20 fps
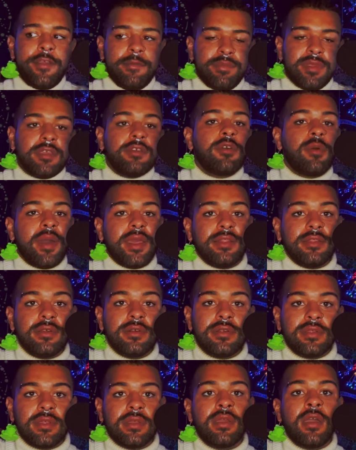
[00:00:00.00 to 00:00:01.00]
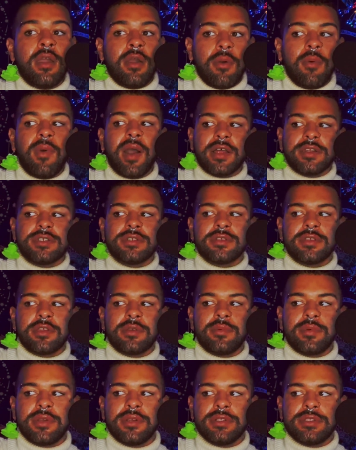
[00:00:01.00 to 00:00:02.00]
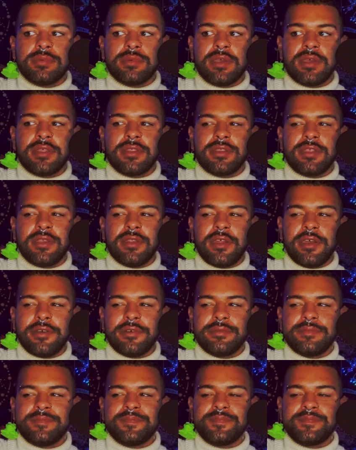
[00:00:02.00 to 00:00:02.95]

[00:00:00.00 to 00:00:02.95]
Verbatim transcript: be quite literally watching your words with, you know?